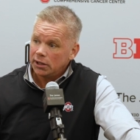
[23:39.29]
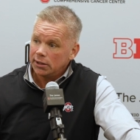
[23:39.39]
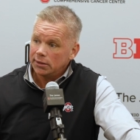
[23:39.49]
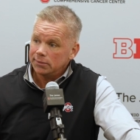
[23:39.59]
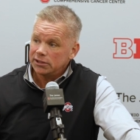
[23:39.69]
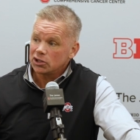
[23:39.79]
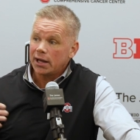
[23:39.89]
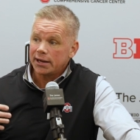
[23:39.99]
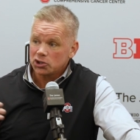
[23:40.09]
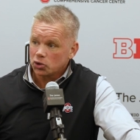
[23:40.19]
uh, it's a
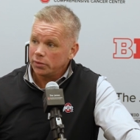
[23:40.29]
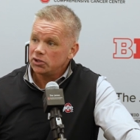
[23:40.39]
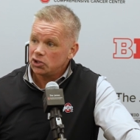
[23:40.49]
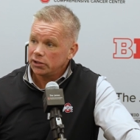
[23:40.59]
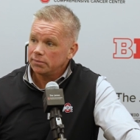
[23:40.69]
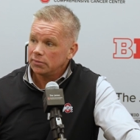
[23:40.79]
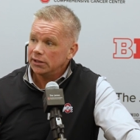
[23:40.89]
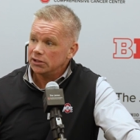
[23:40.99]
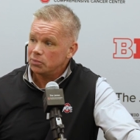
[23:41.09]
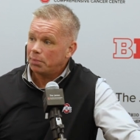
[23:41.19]
lot of scrimmaging.
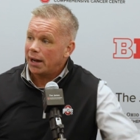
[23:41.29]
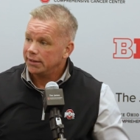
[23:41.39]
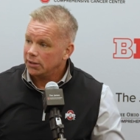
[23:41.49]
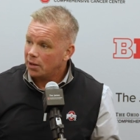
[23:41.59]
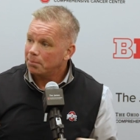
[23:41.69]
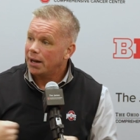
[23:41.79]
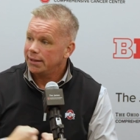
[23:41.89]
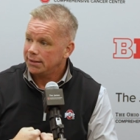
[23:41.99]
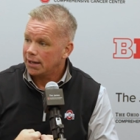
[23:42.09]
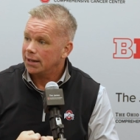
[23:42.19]
It's body on
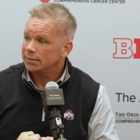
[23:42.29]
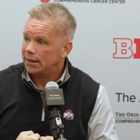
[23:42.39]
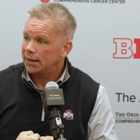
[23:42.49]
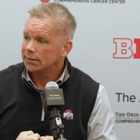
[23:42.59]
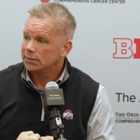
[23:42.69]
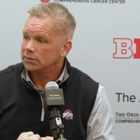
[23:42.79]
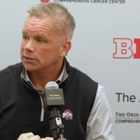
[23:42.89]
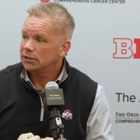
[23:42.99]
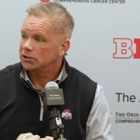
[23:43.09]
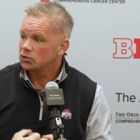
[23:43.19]
body contact.
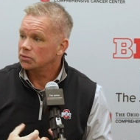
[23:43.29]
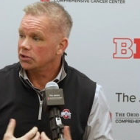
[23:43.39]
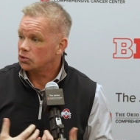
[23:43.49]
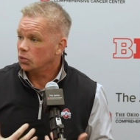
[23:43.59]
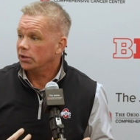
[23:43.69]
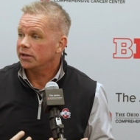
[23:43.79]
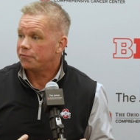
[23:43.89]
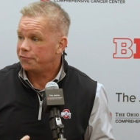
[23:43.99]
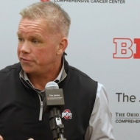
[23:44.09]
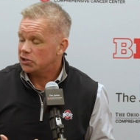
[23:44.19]
It's it's really a
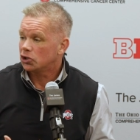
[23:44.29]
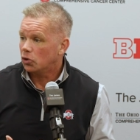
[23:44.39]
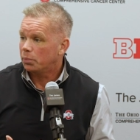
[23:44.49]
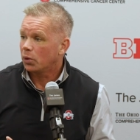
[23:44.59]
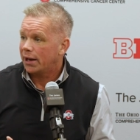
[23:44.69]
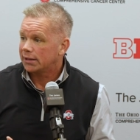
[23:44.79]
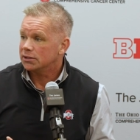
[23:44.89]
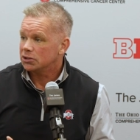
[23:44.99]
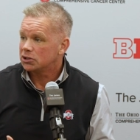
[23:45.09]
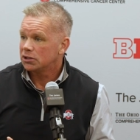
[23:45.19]
physical
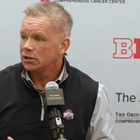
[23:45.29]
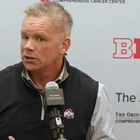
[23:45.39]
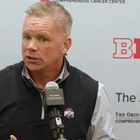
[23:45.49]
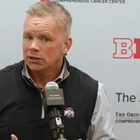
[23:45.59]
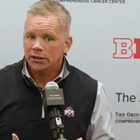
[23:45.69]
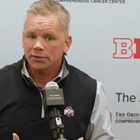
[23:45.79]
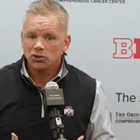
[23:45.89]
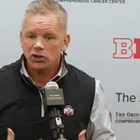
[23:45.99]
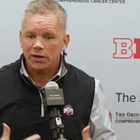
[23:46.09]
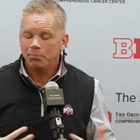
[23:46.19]
practice. Uh,
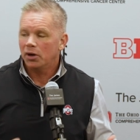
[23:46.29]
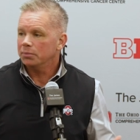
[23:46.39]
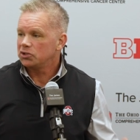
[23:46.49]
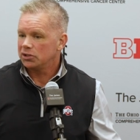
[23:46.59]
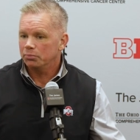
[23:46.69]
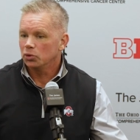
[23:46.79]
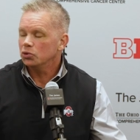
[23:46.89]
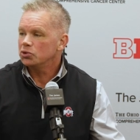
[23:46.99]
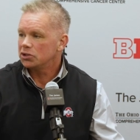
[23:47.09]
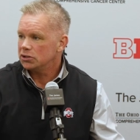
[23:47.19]
so you have bumps and
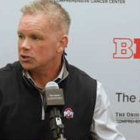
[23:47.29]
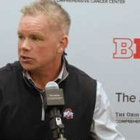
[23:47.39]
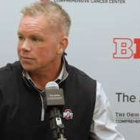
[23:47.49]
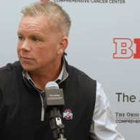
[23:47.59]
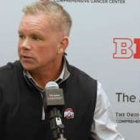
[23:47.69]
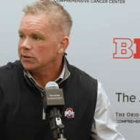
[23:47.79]
bruises, and